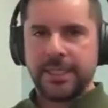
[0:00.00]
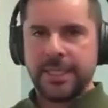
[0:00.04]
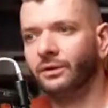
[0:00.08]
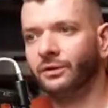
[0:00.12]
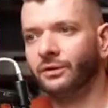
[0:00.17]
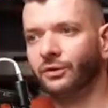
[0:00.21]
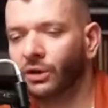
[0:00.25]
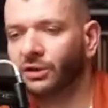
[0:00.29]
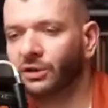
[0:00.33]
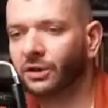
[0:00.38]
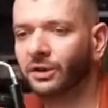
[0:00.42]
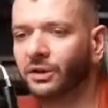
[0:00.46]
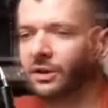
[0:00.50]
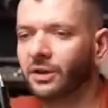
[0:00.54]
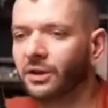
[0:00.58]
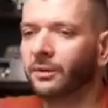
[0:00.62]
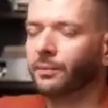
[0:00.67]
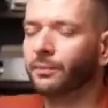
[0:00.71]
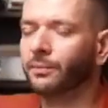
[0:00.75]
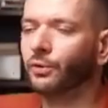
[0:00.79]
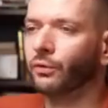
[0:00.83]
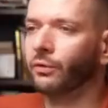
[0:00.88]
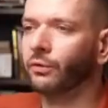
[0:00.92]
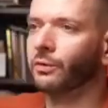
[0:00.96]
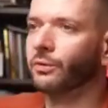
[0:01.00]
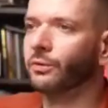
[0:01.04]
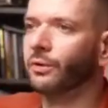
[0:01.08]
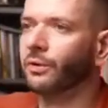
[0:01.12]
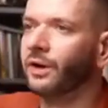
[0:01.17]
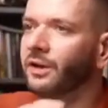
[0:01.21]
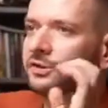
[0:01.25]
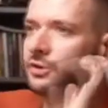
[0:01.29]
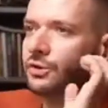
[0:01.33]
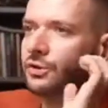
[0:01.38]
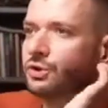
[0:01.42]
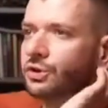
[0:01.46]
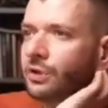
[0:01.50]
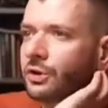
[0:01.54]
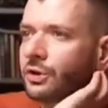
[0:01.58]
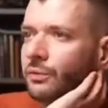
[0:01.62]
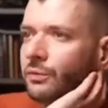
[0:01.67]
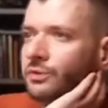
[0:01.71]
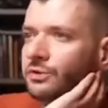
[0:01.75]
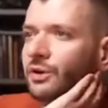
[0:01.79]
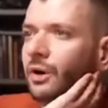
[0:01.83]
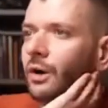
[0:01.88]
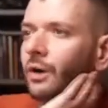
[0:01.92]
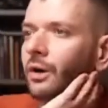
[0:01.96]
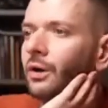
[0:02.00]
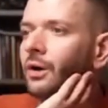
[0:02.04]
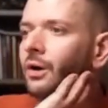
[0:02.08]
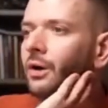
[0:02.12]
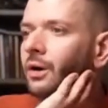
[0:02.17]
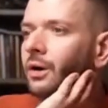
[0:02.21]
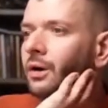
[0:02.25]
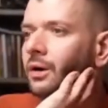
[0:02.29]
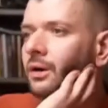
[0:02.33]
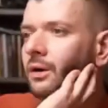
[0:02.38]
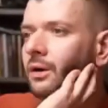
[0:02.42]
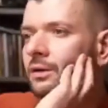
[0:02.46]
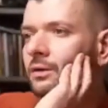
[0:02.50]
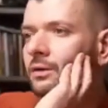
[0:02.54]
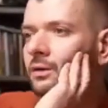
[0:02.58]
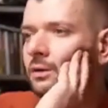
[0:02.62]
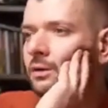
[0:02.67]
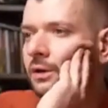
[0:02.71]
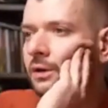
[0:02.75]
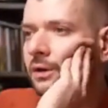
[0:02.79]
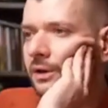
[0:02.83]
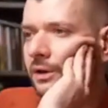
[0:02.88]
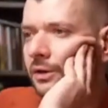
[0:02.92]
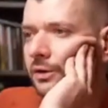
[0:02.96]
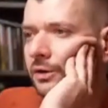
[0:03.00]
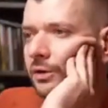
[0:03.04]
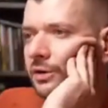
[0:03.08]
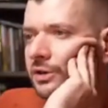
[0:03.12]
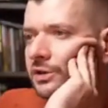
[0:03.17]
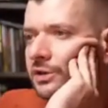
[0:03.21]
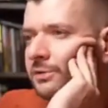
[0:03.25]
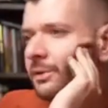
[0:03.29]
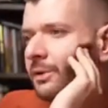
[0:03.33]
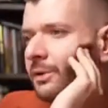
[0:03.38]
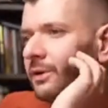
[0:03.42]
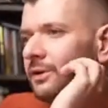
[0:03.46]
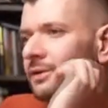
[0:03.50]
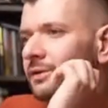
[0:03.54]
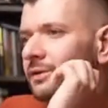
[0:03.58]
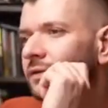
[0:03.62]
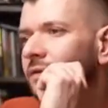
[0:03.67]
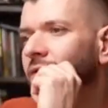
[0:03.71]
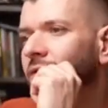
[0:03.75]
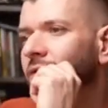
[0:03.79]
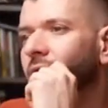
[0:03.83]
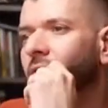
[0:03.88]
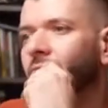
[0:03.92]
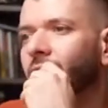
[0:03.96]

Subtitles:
What are the approval rates usually with Hong Kong? like in your experience?